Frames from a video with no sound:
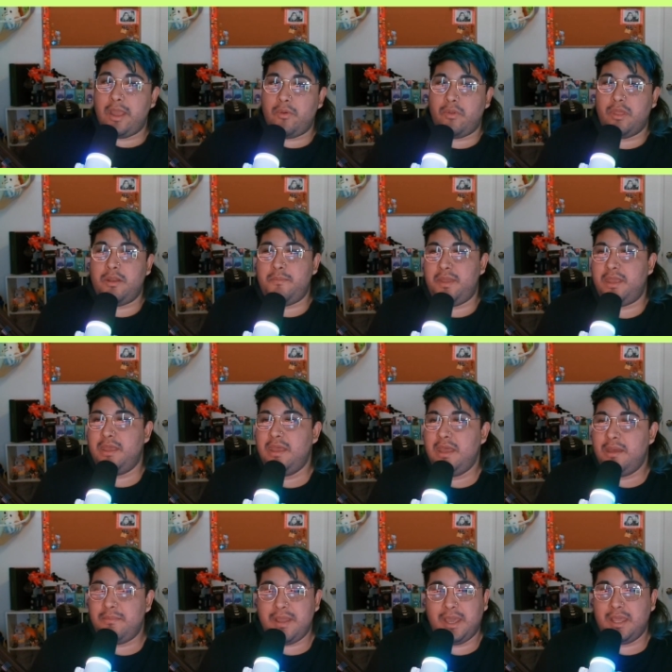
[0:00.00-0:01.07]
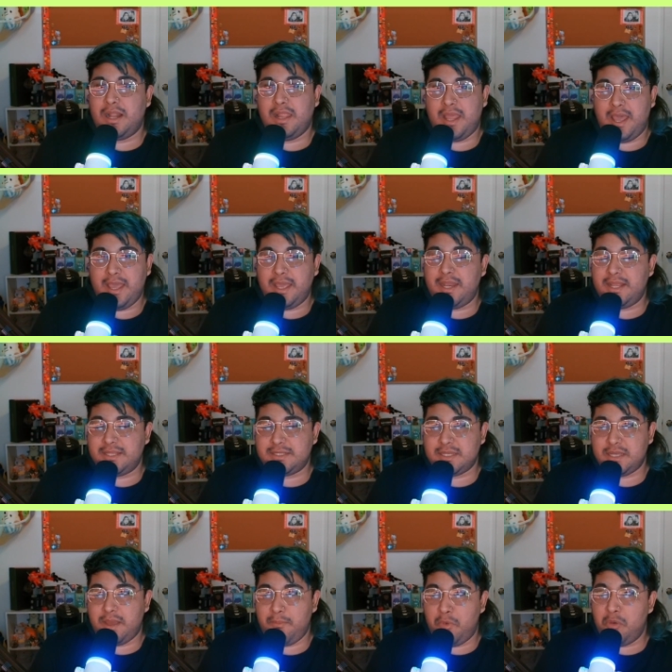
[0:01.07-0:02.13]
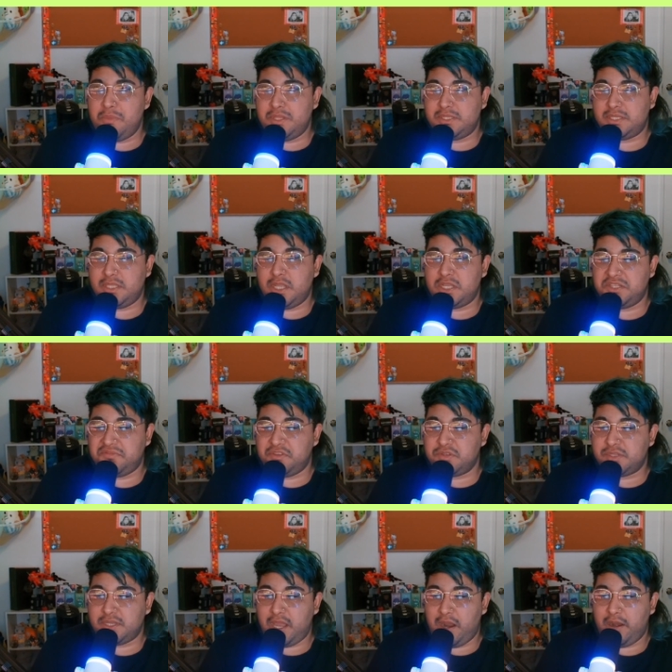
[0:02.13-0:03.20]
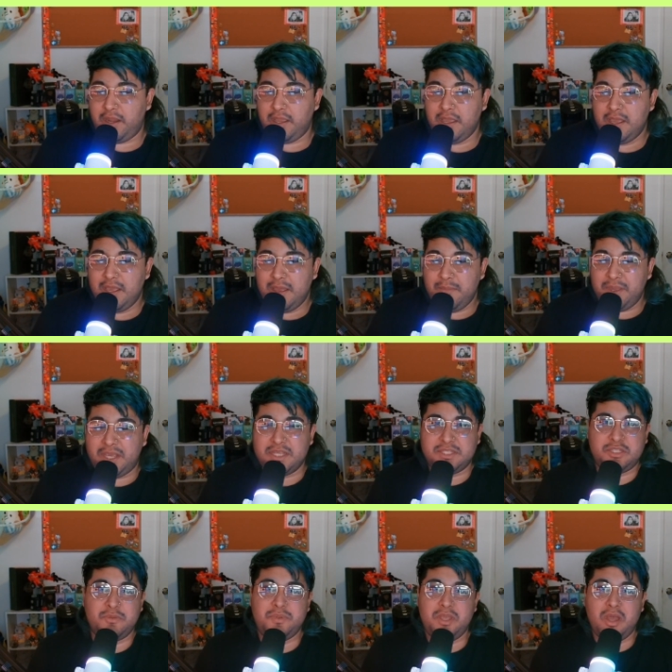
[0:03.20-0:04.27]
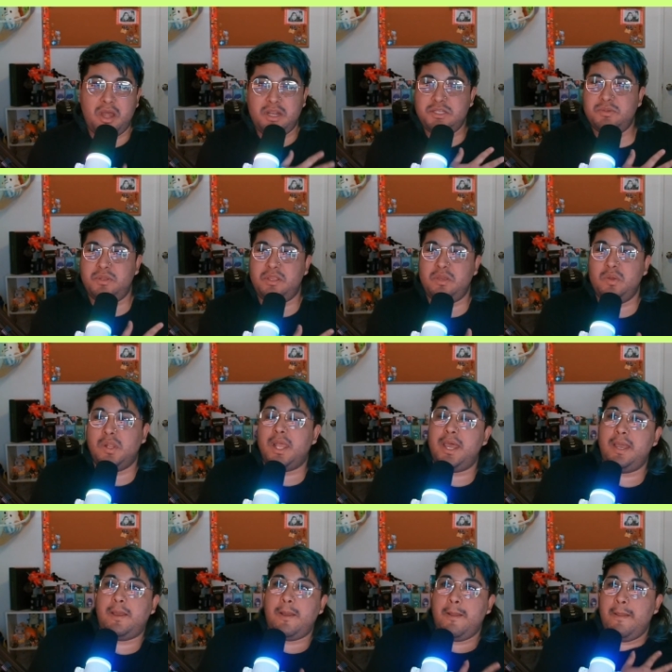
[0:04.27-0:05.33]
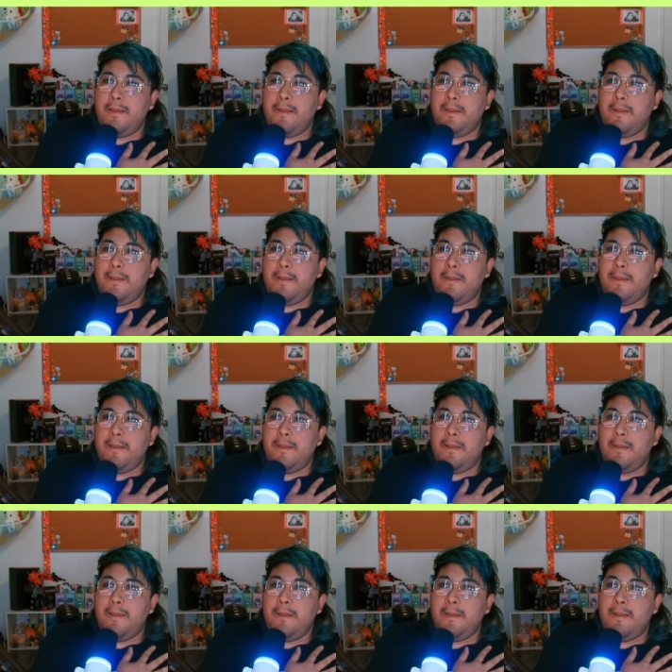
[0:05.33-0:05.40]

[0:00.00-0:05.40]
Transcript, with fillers: I will admit, I'm not going to lie. It is at moments, it does feel scary because to be honest with you, like,